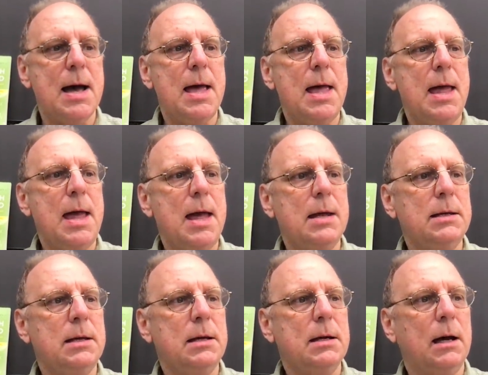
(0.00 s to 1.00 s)
And
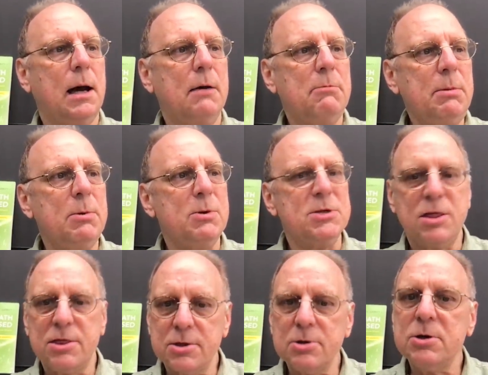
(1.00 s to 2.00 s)
I remember it was a
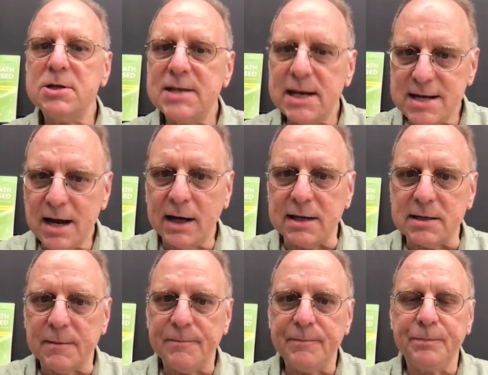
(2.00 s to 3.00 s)
Thursday night.
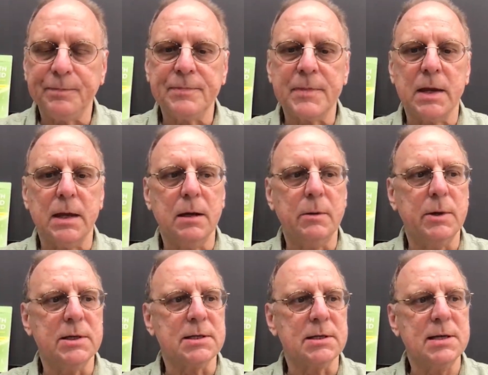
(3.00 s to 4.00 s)
It
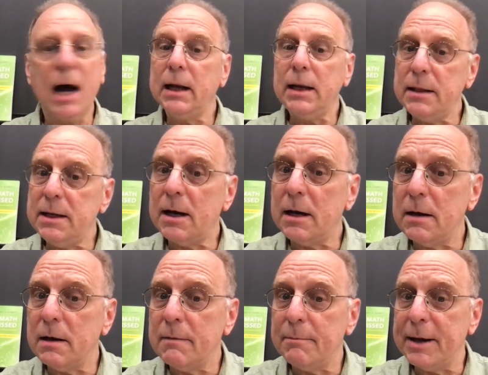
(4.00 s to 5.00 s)
was not in the uh,
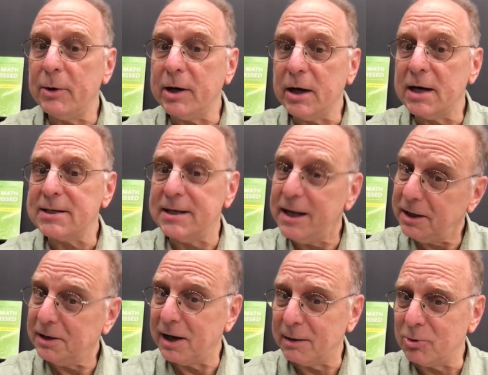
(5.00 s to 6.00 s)
Perry
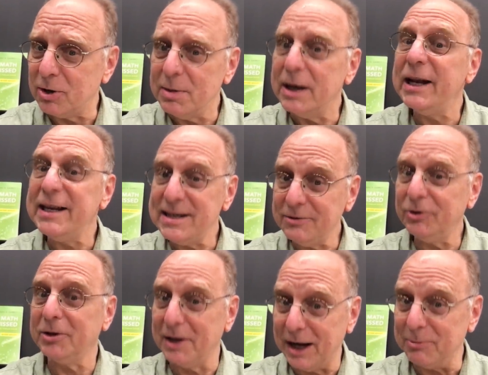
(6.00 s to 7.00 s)
Library, but in a
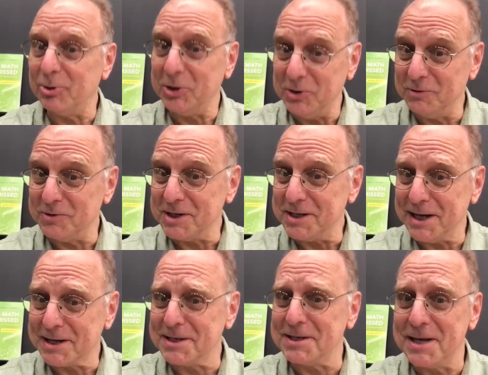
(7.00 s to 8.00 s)
different library at University of
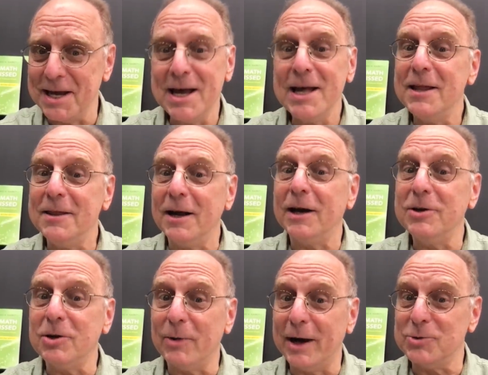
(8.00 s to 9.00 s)
Texas, the
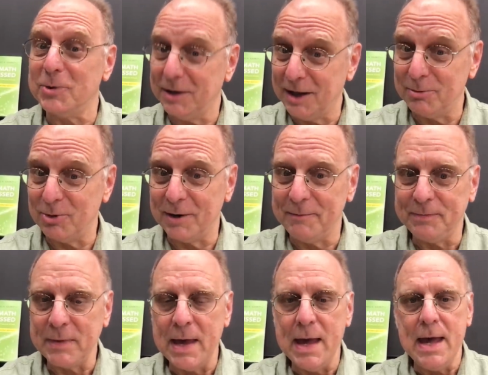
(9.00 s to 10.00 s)
undergraduate library.
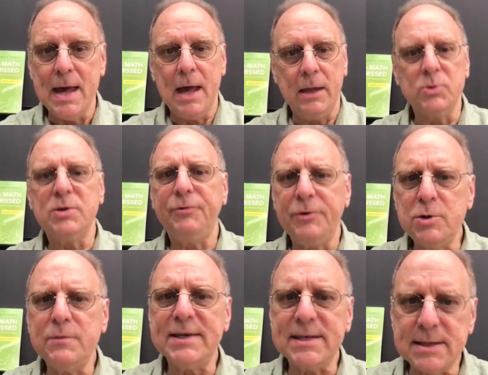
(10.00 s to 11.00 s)
And there was a few of
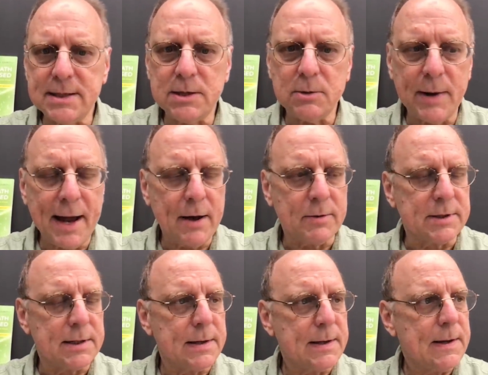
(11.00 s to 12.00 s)
us sitting around
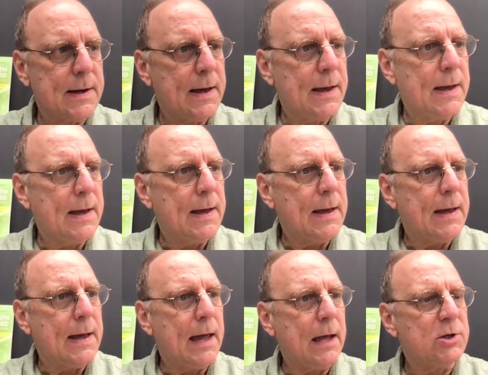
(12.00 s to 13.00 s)

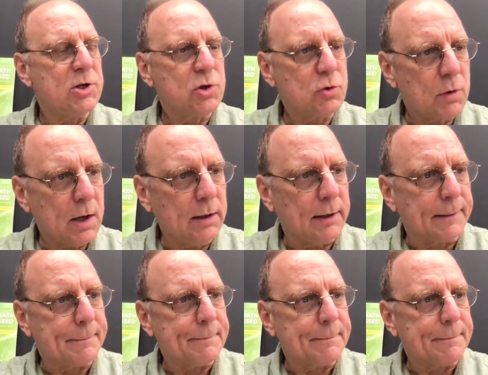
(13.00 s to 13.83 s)
and struggling.